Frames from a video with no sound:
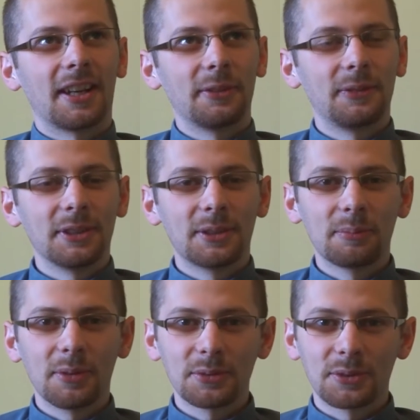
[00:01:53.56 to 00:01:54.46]
I think the
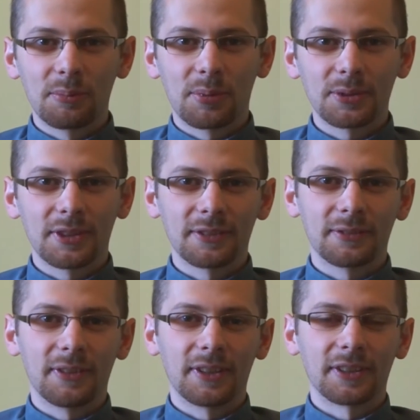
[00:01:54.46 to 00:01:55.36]
most important
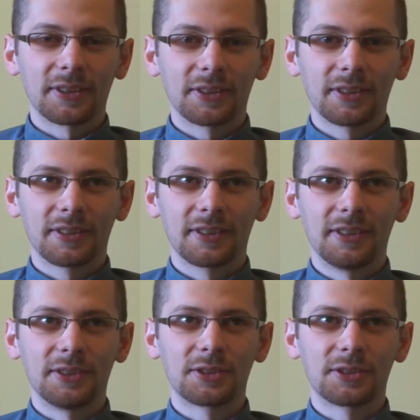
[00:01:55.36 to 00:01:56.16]
thing in